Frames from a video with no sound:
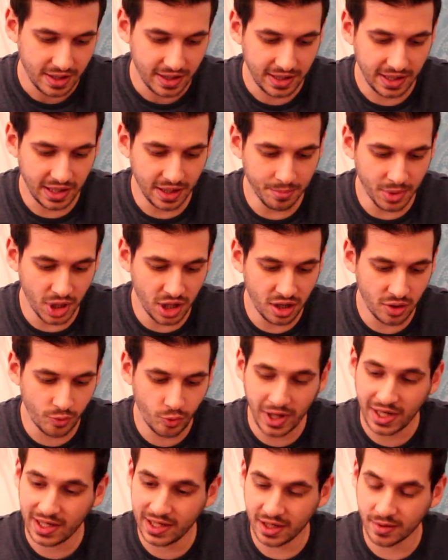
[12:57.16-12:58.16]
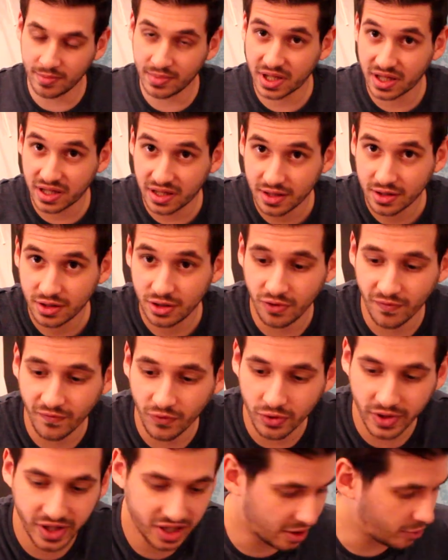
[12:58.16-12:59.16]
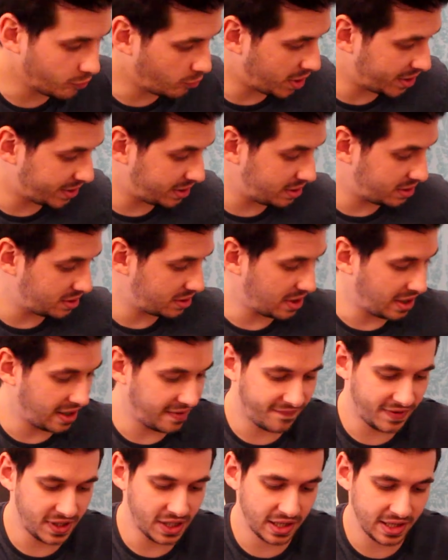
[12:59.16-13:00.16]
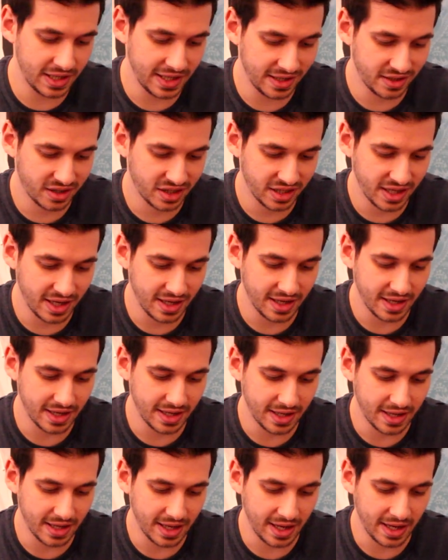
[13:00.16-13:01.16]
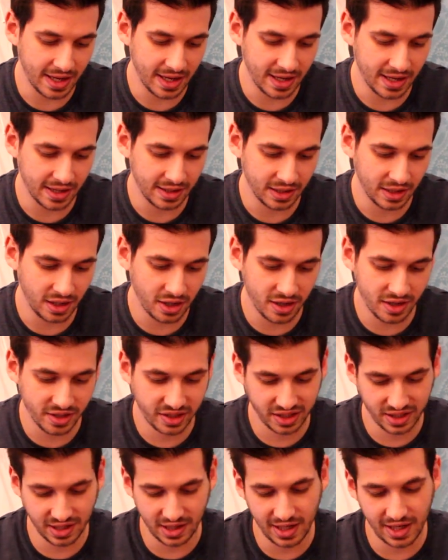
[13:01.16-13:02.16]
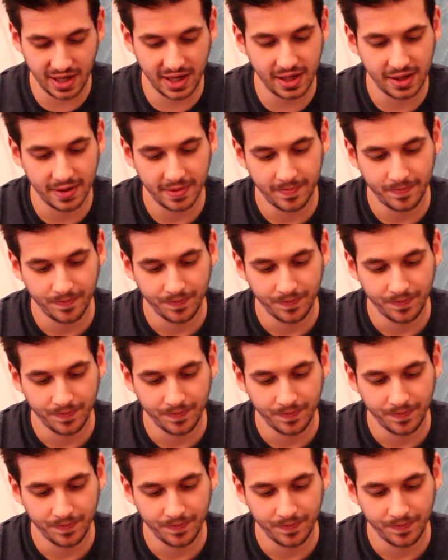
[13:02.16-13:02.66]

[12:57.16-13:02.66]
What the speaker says: Lamar Williams, you've also won a VR headset. And lastly,